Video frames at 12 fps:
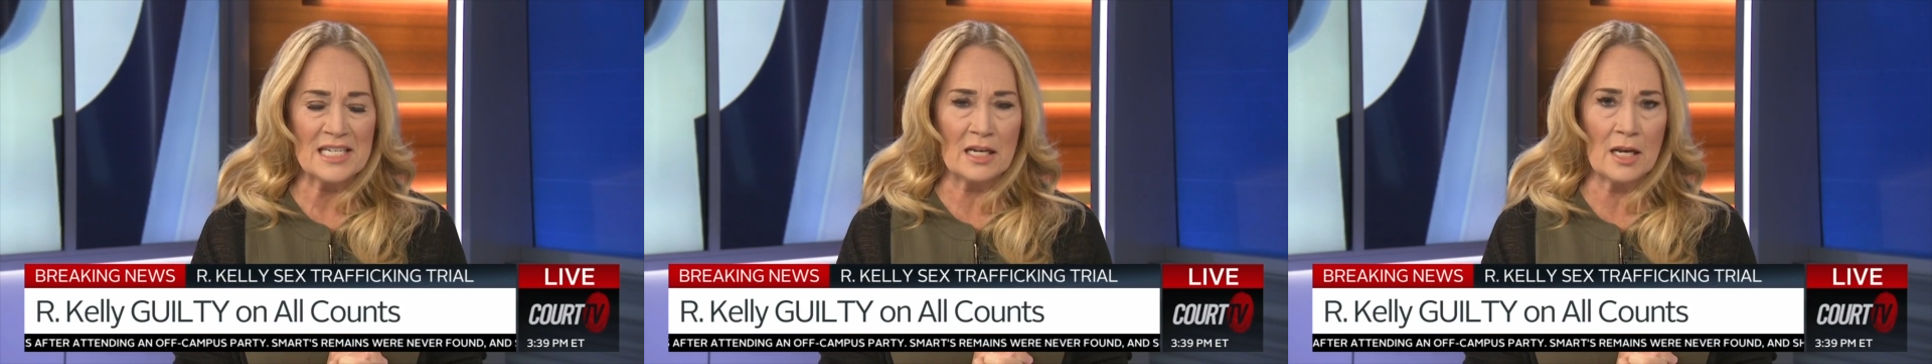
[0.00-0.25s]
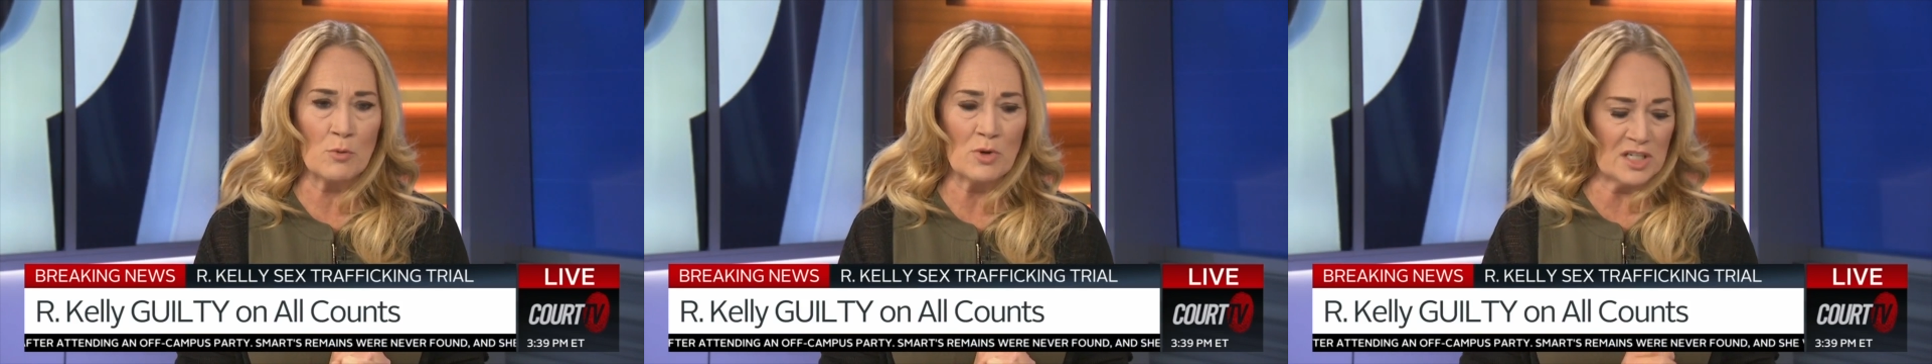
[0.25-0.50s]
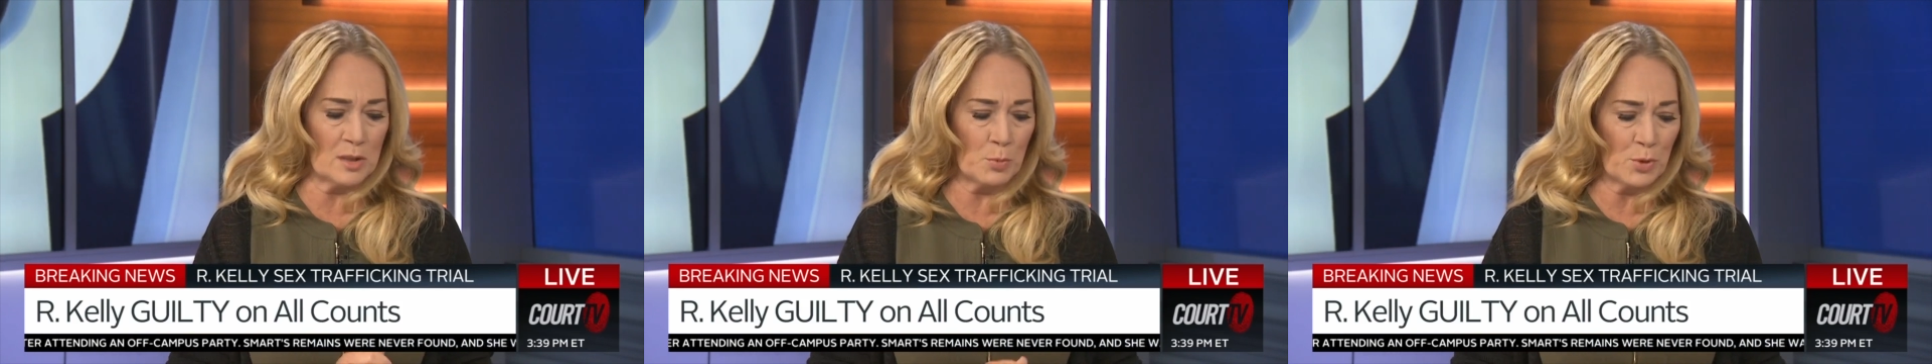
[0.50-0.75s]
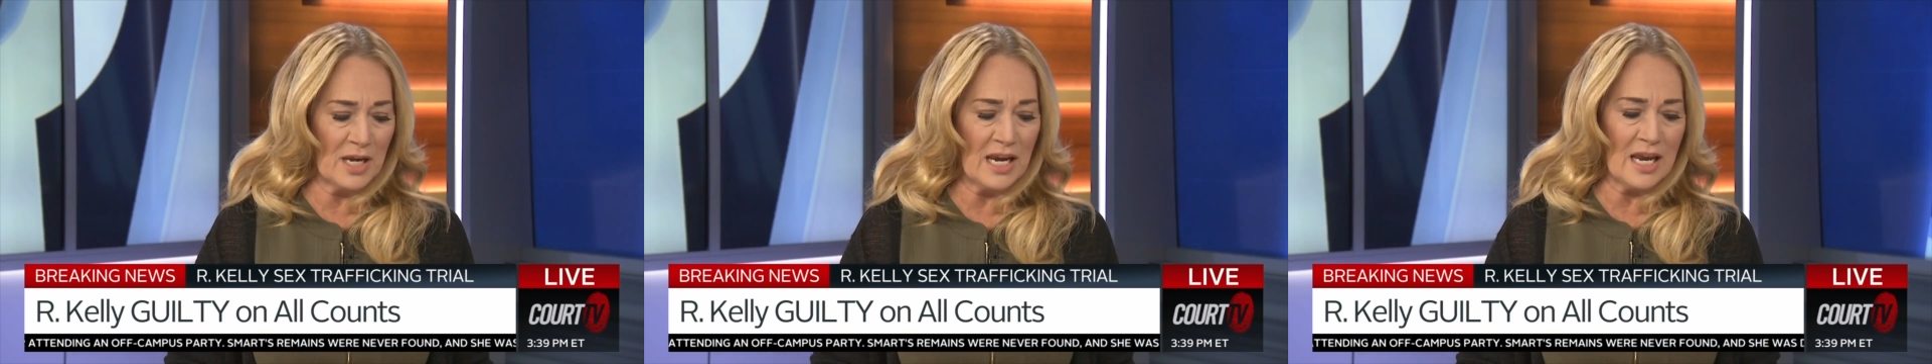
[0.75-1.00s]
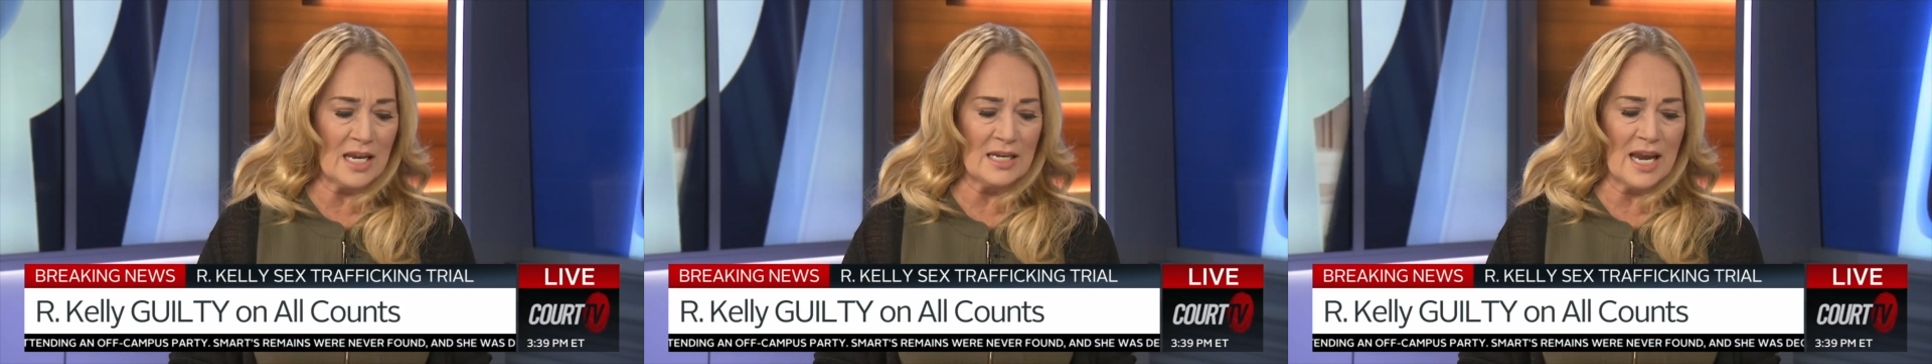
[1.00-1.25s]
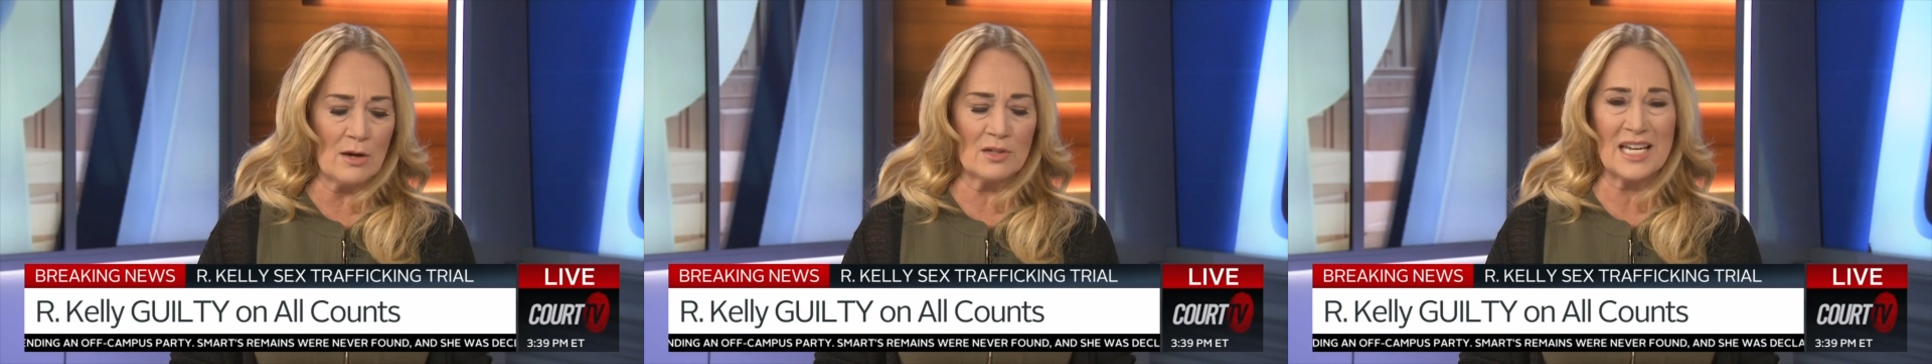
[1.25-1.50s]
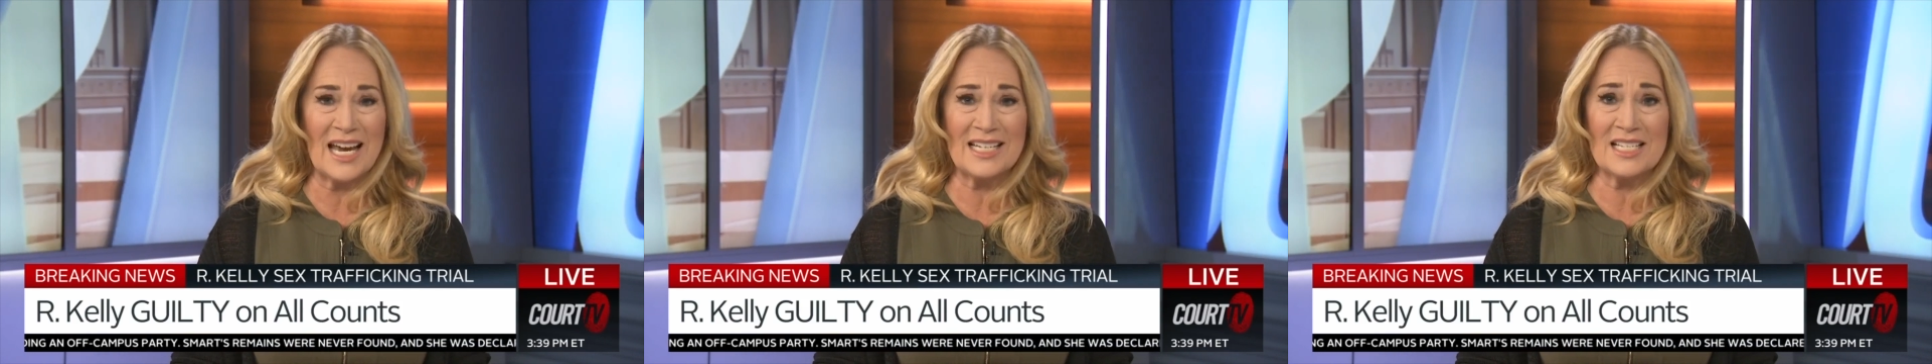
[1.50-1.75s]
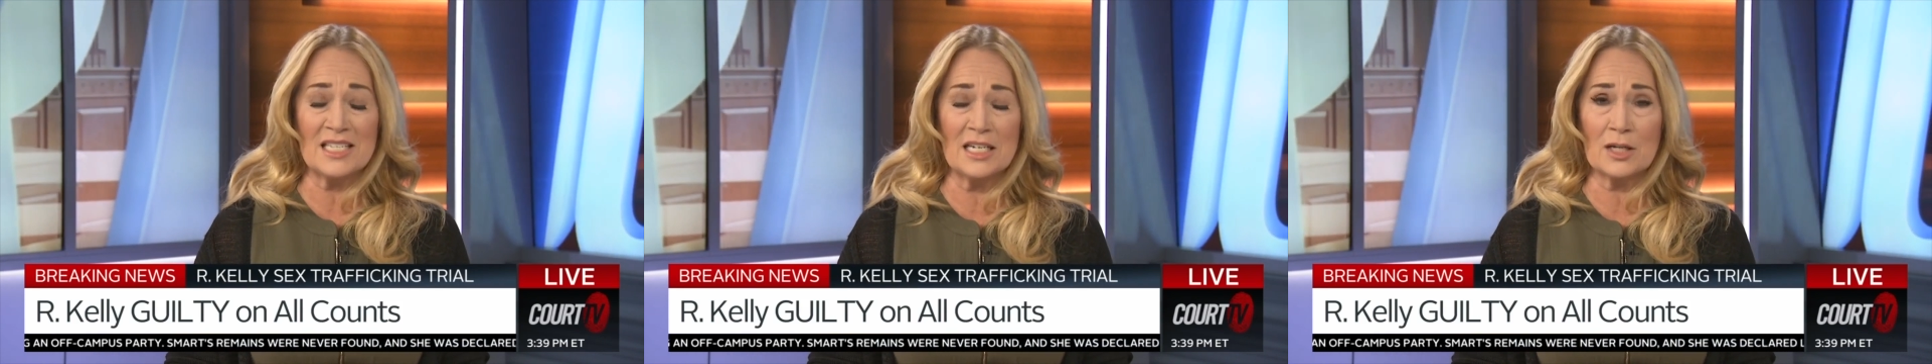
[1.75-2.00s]
I want to bring in now
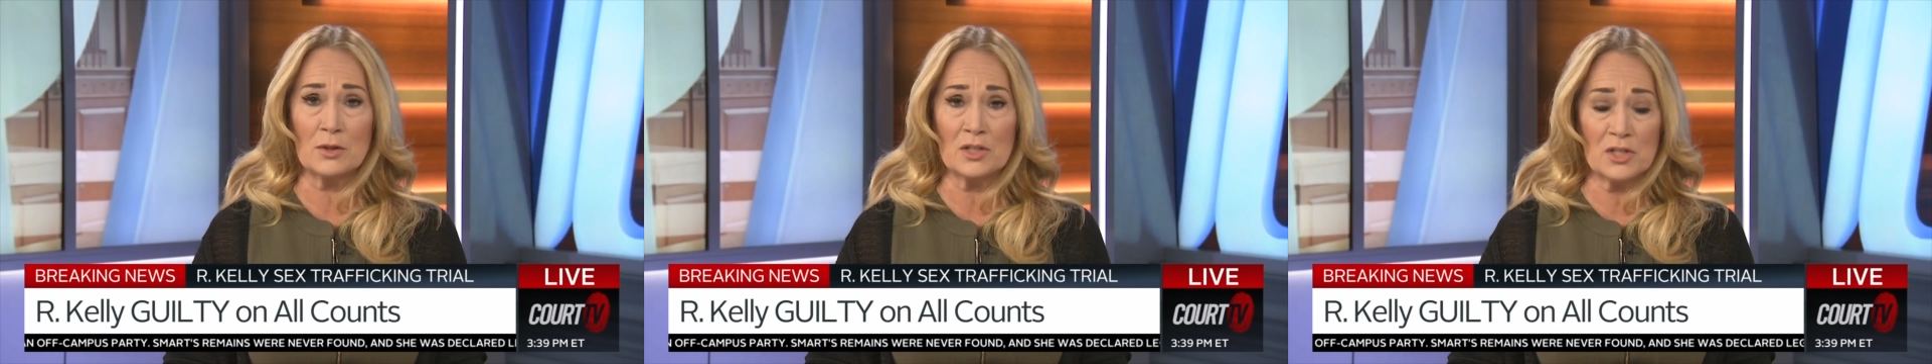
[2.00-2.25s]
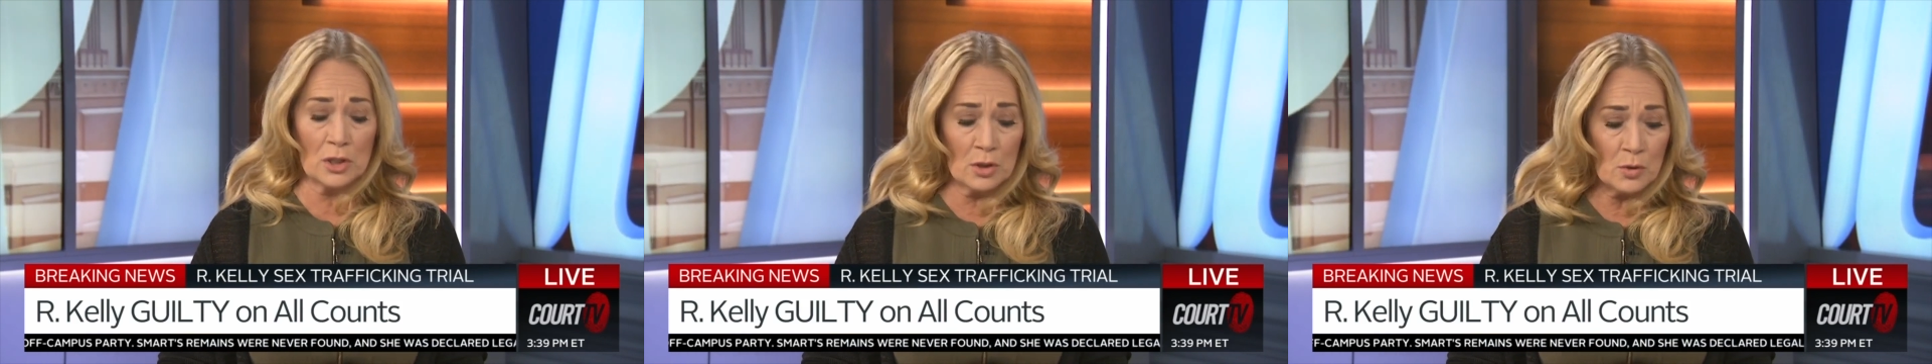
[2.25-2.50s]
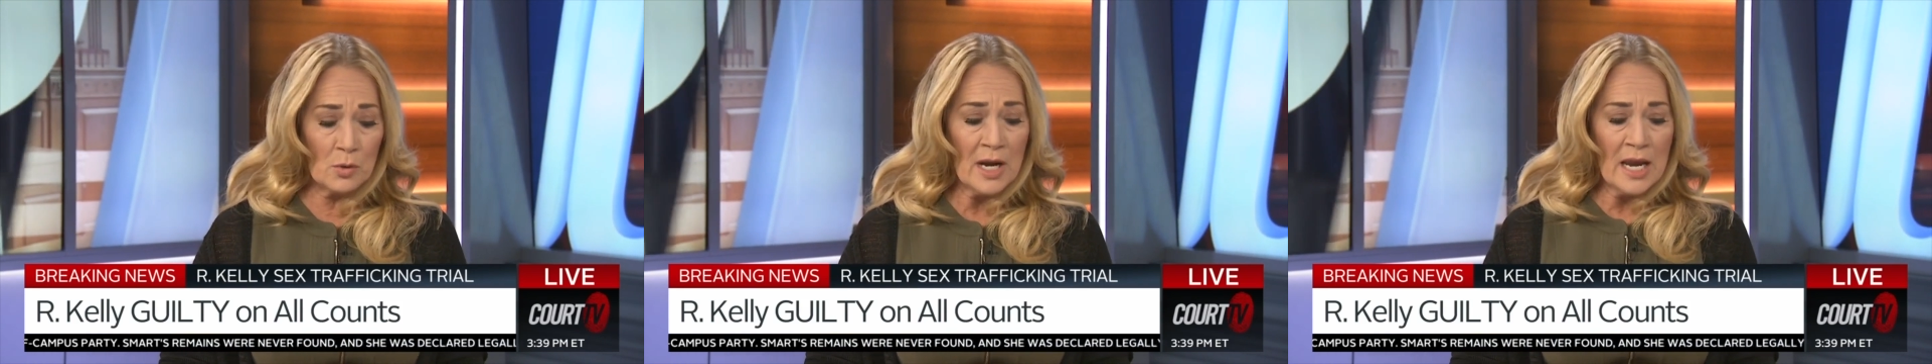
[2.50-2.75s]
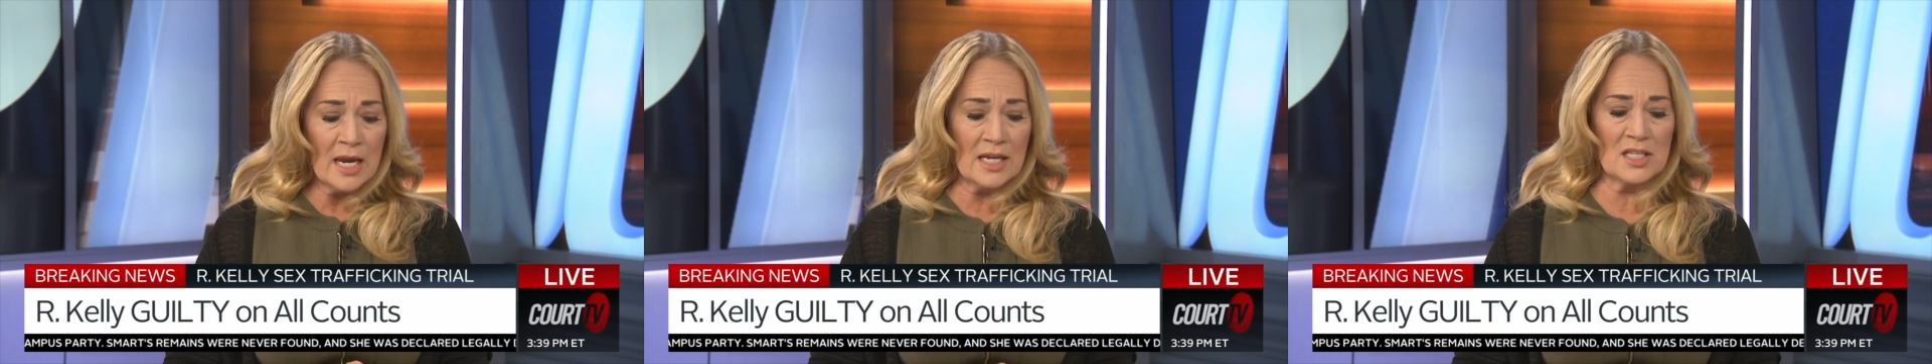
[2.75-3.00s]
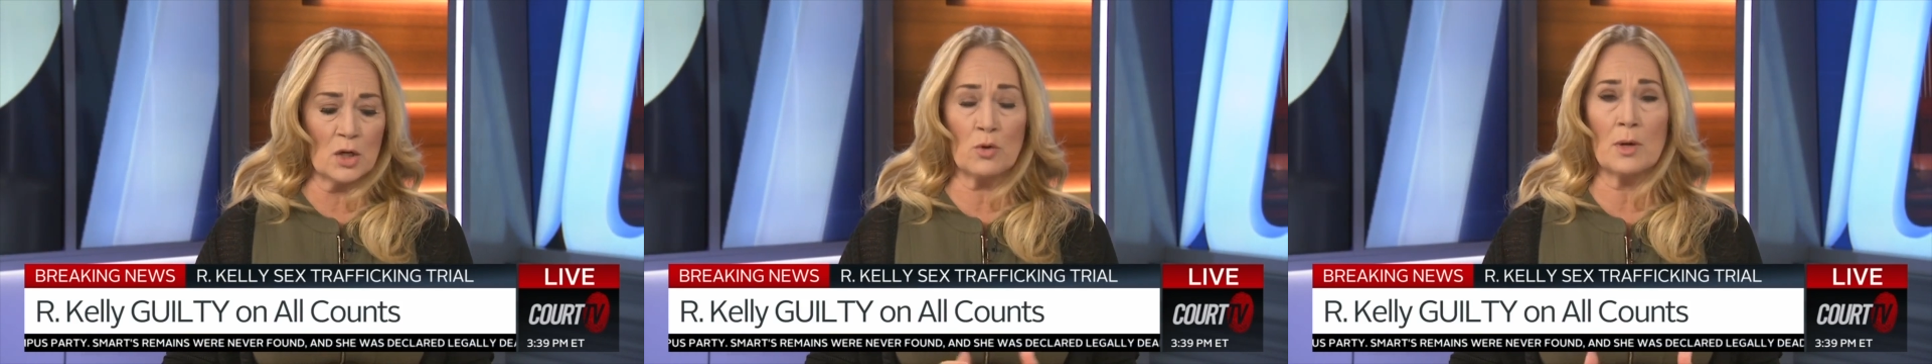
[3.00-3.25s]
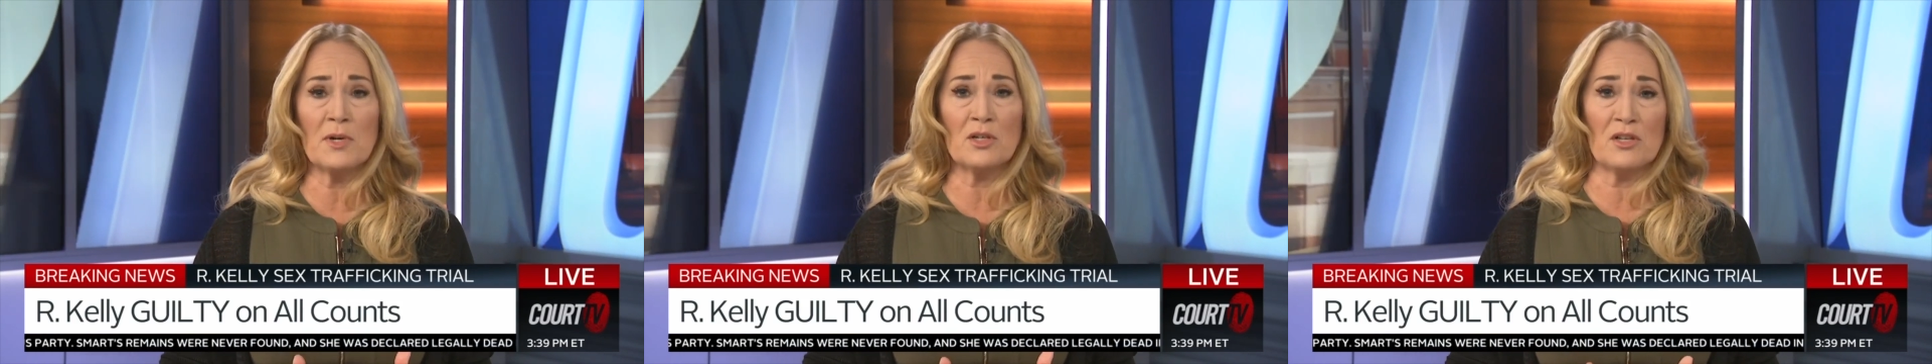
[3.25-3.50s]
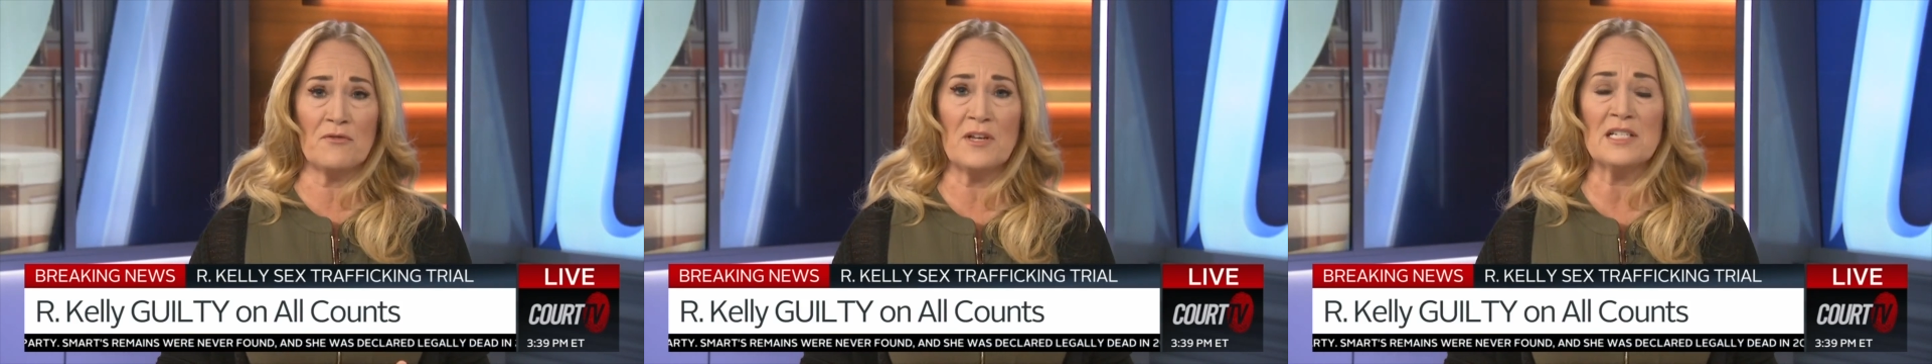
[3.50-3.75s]
Titus Nichols, who is a criminal defense